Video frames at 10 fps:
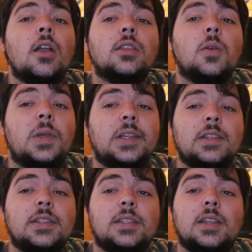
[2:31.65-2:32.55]
The piece
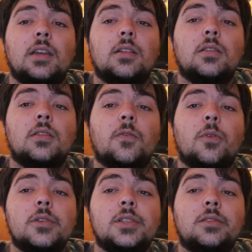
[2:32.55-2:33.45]
is set
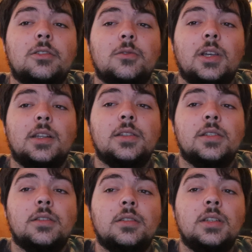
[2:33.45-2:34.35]
for a slow dance.